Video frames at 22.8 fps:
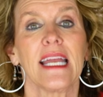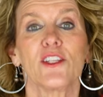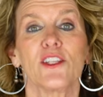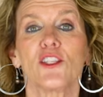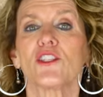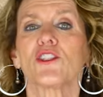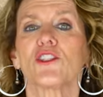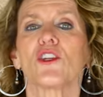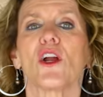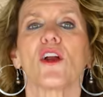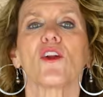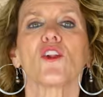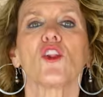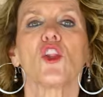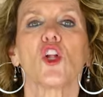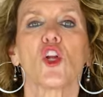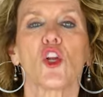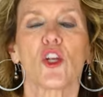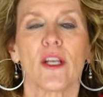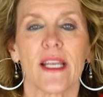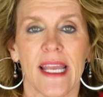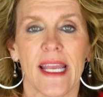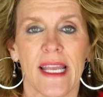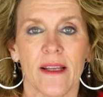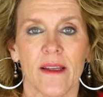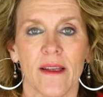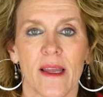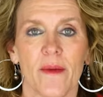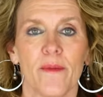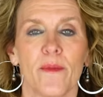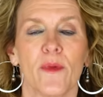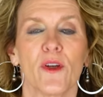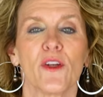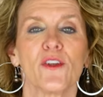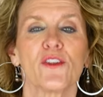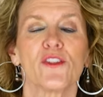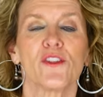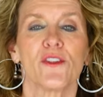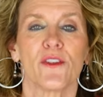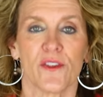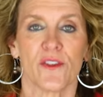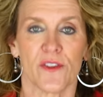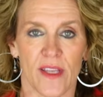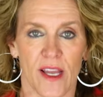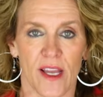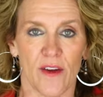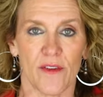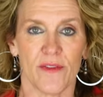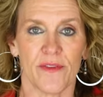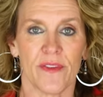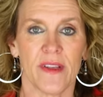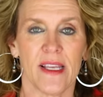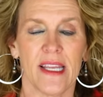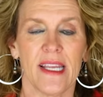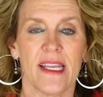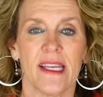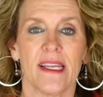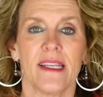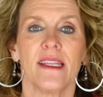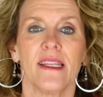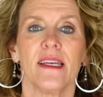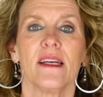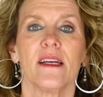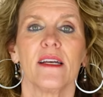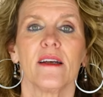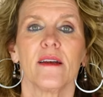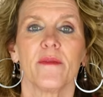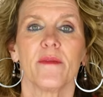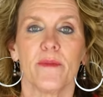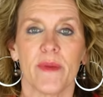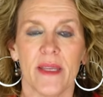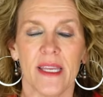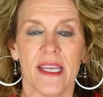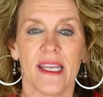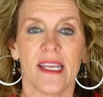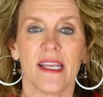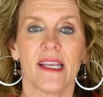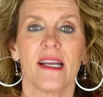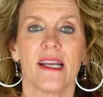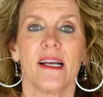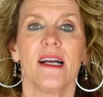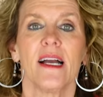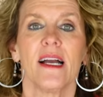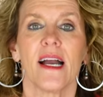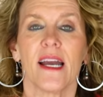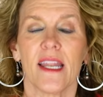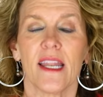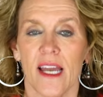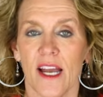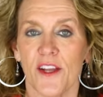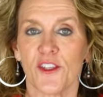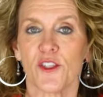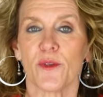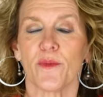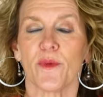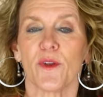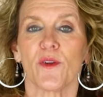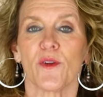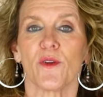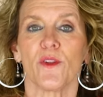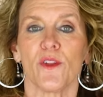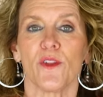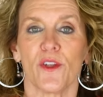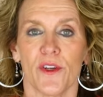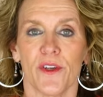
And just start learning, immerse yourself in being an entrepreneurial